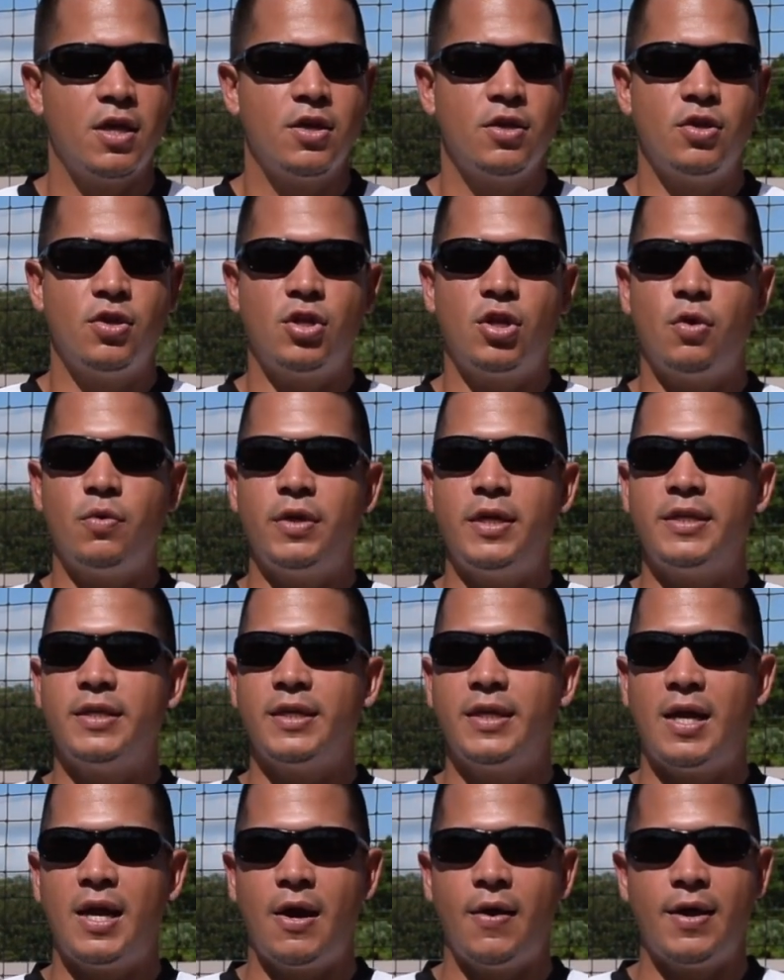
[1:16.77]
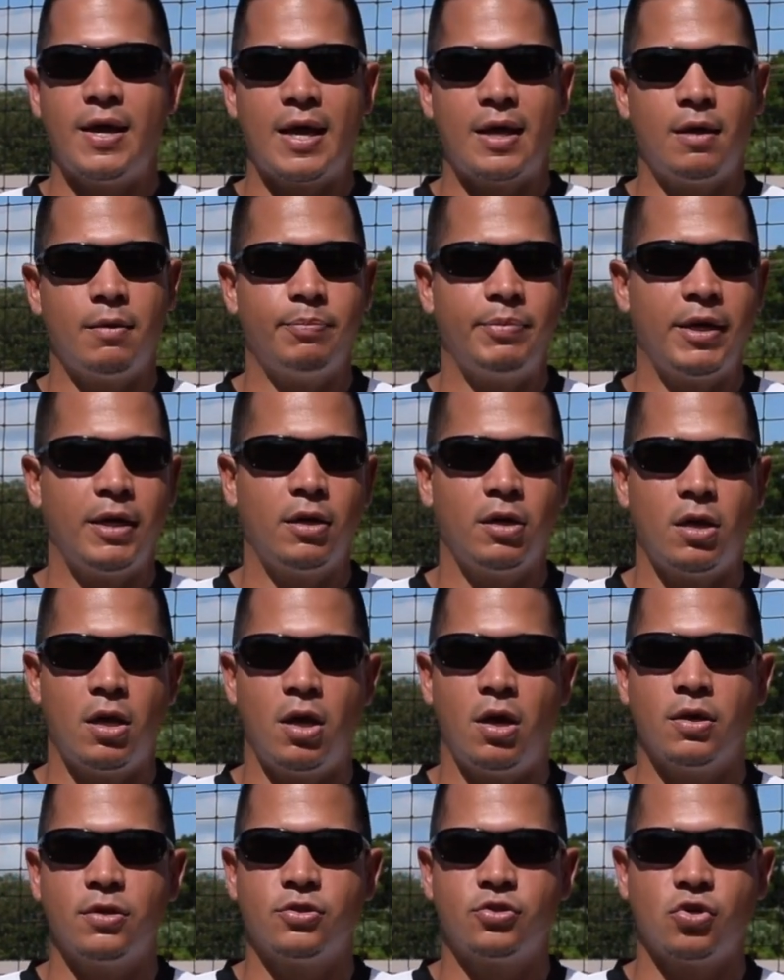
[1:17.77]
You don't need to carry on a big,
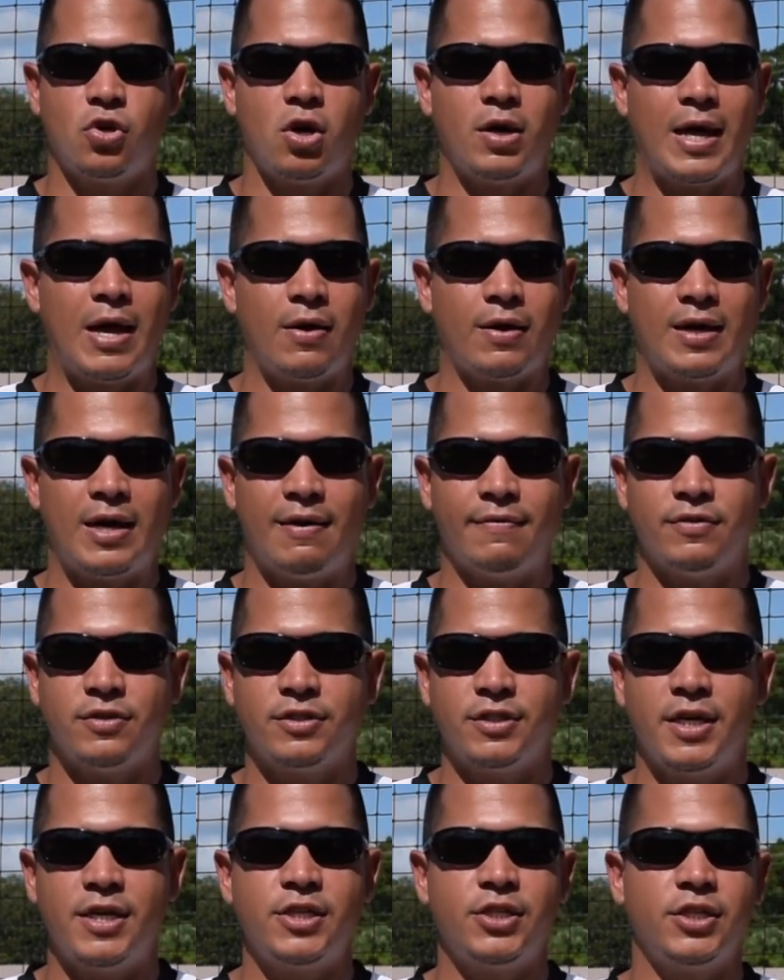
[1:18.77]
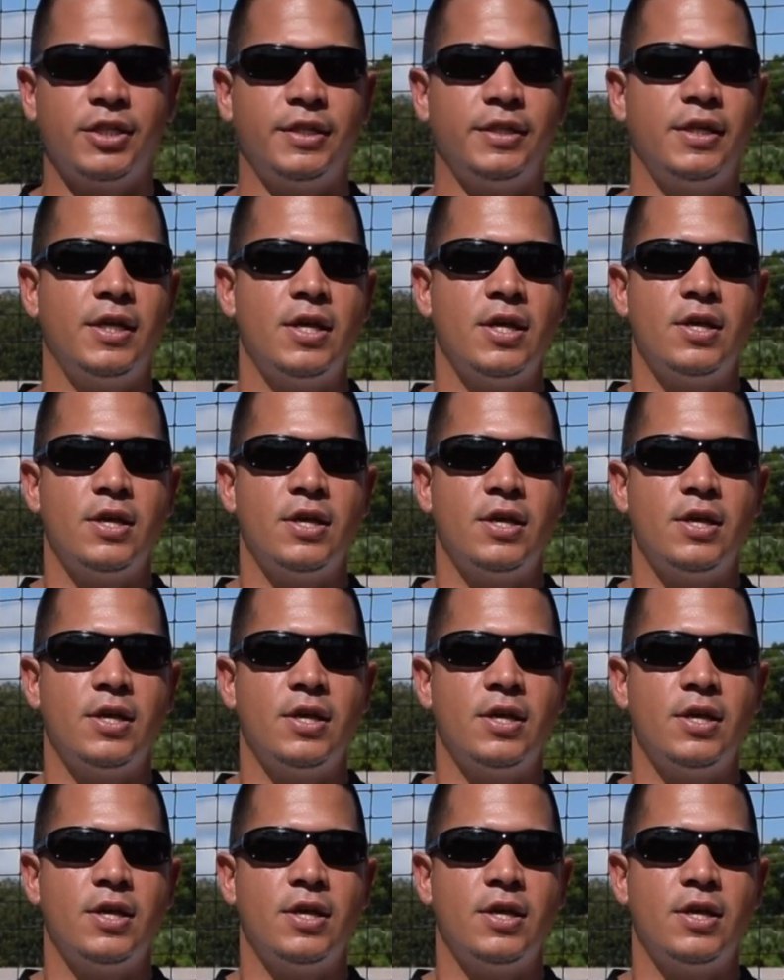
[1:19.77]
long, drawn-out conversation.